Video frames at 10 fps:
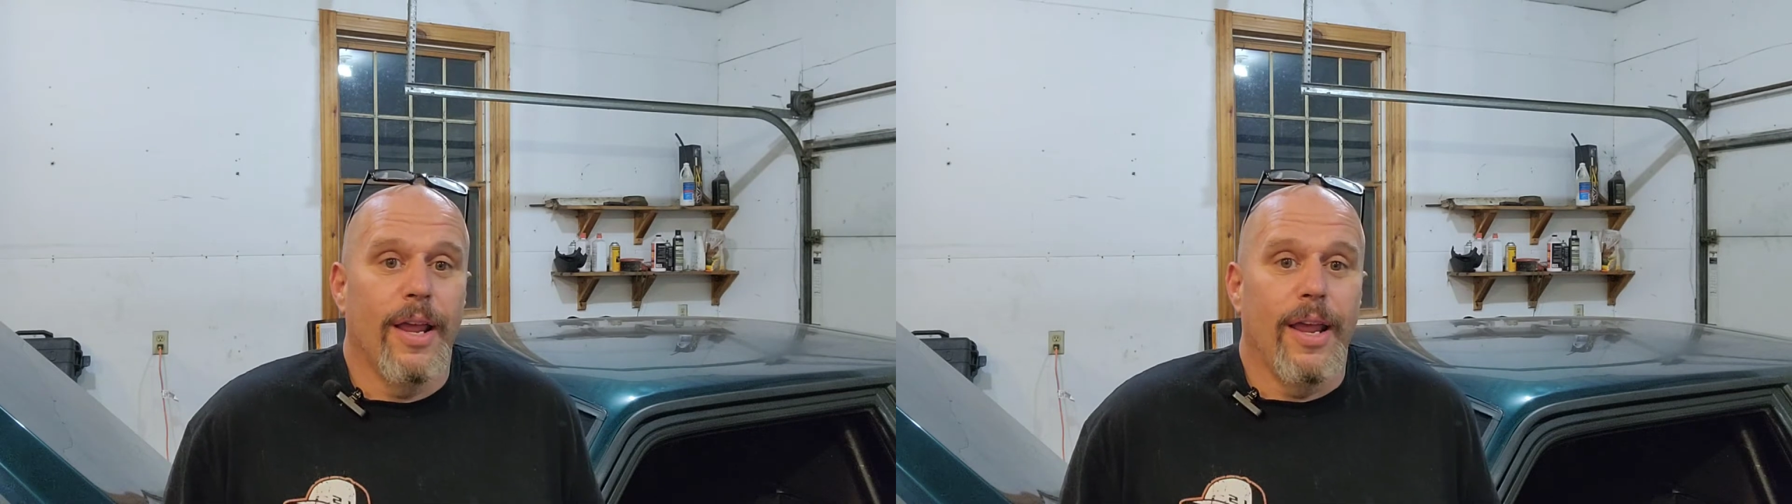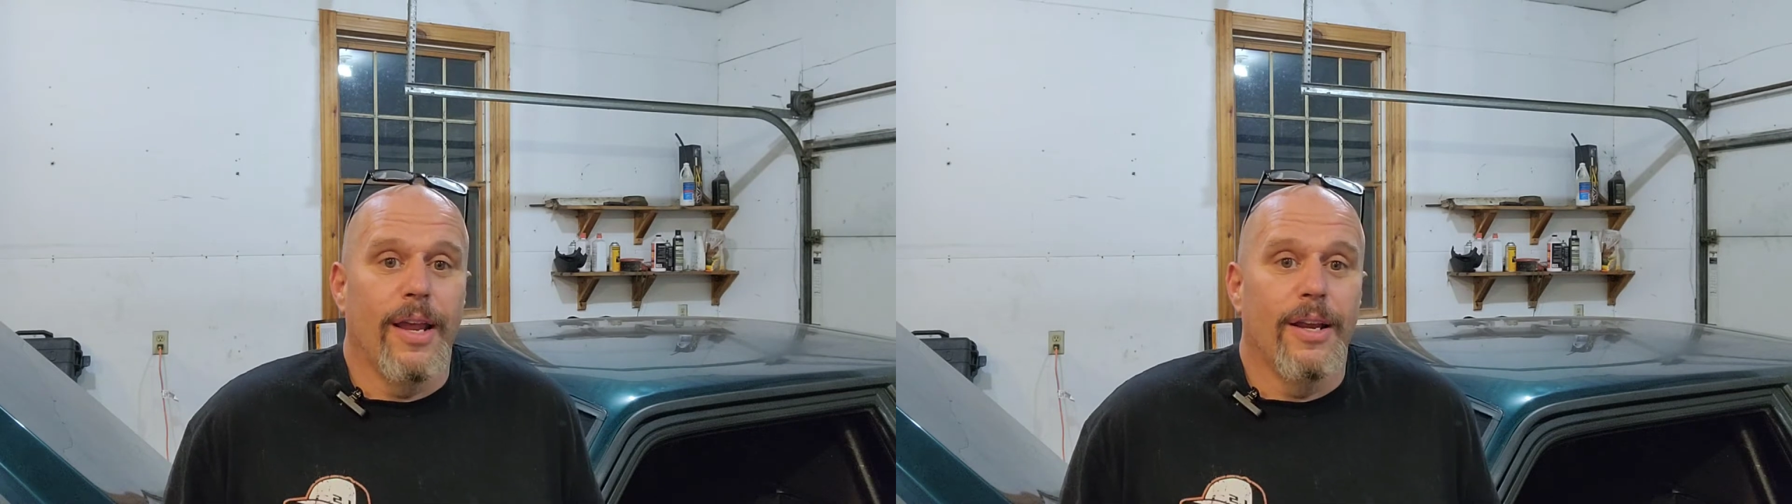
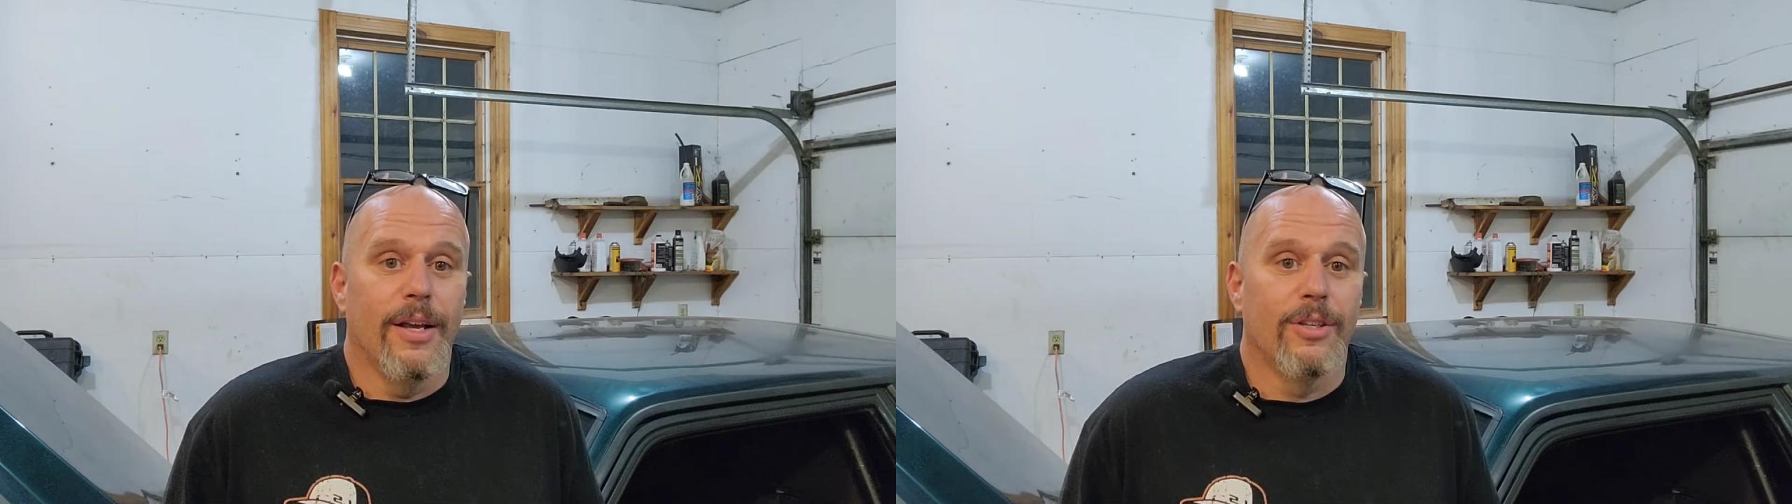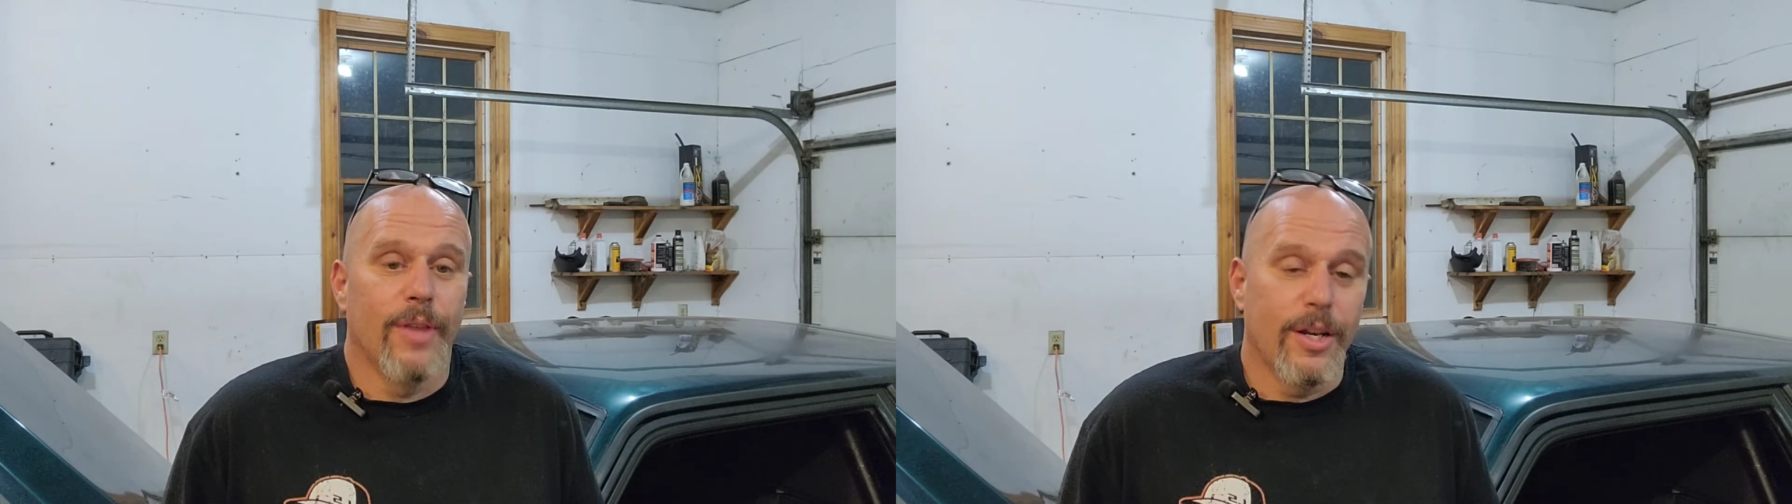And
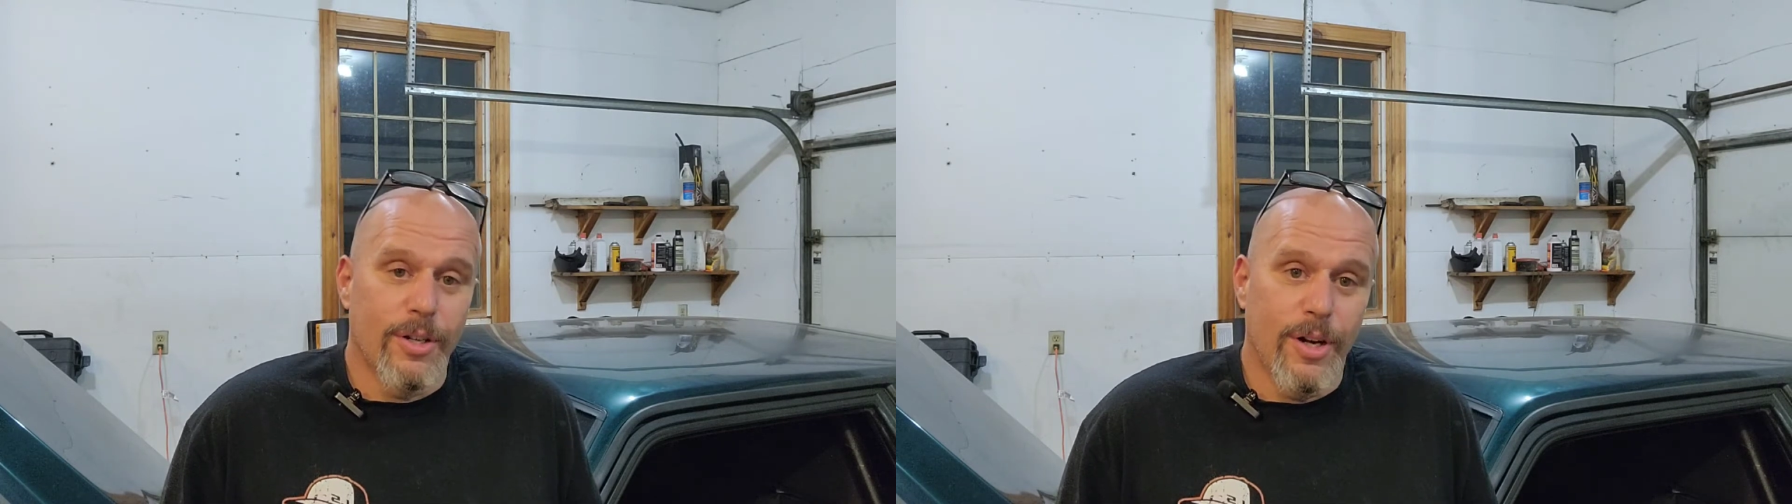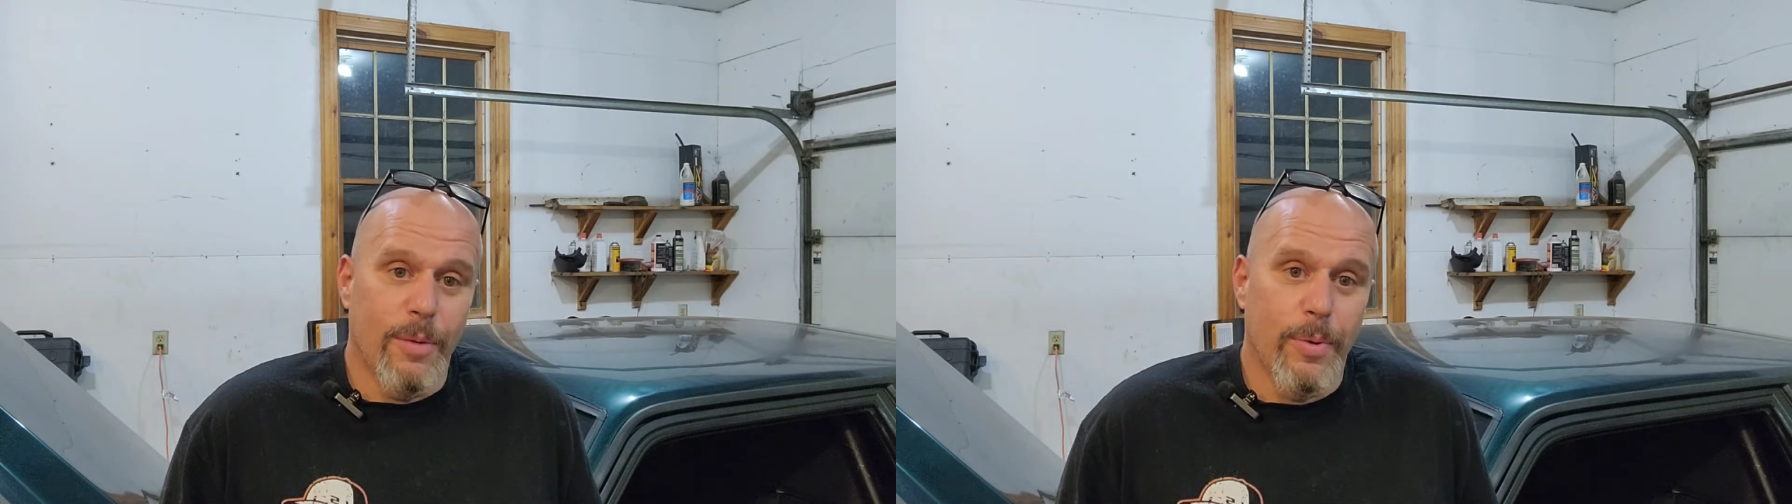so that
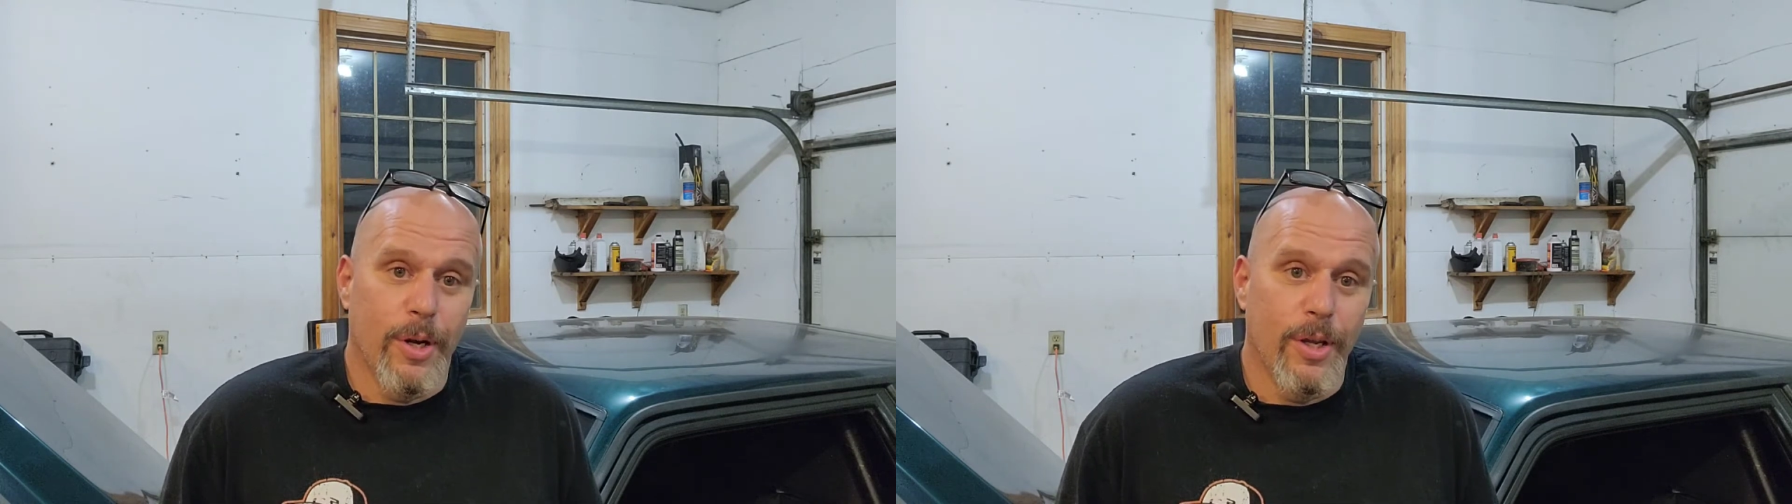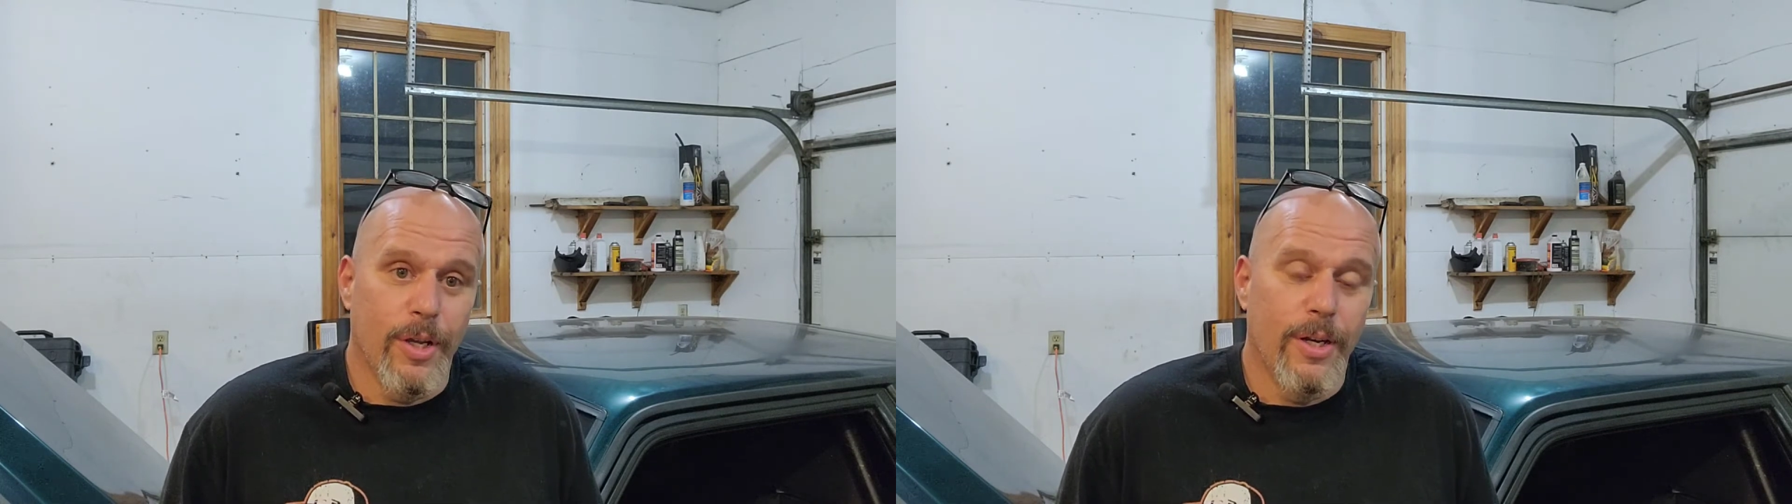turned out
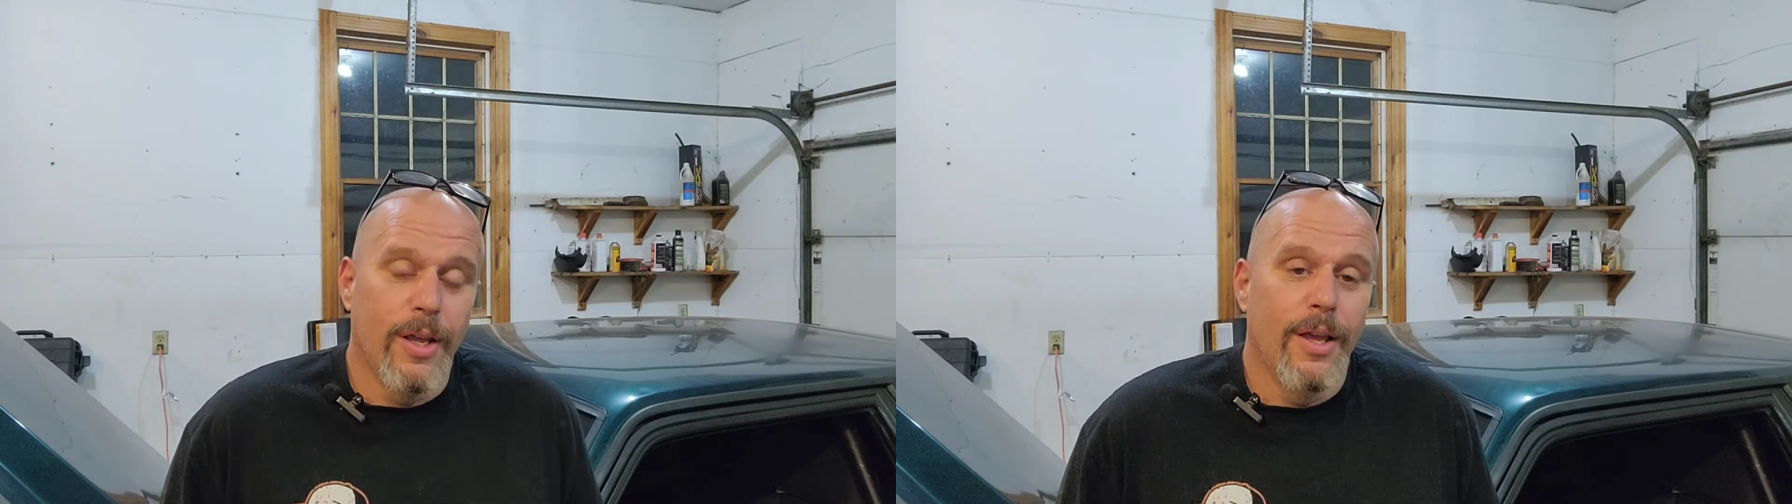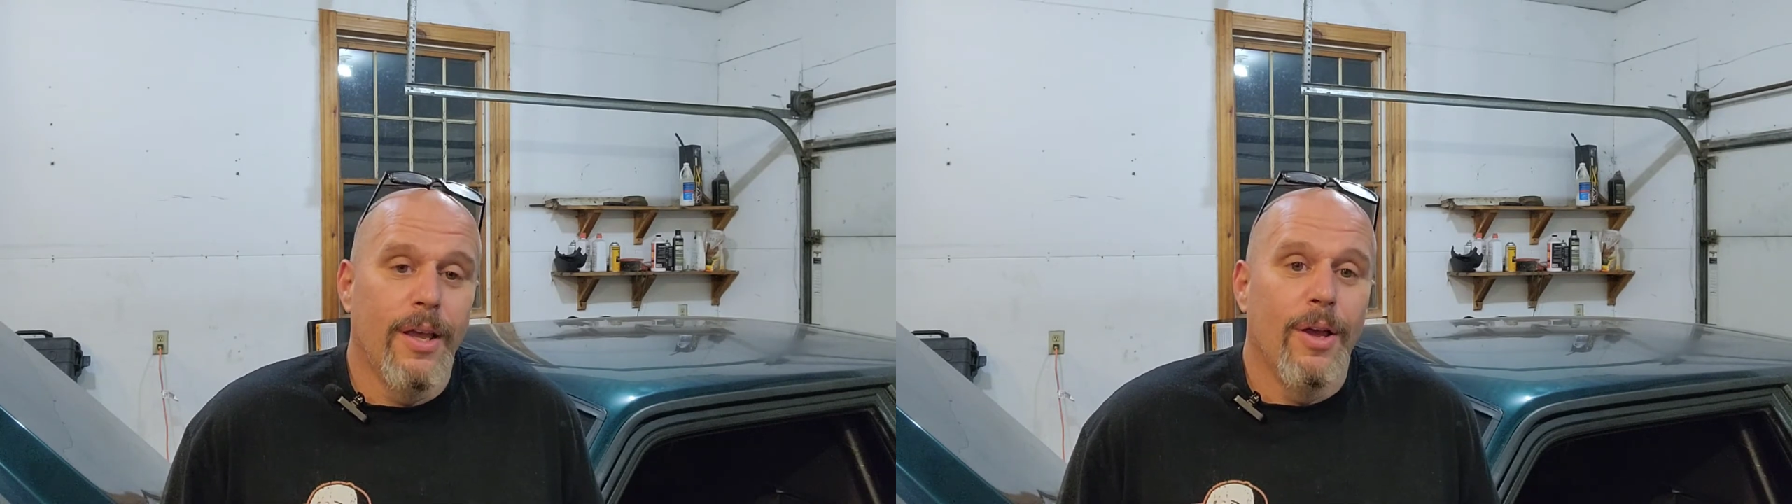pretty good.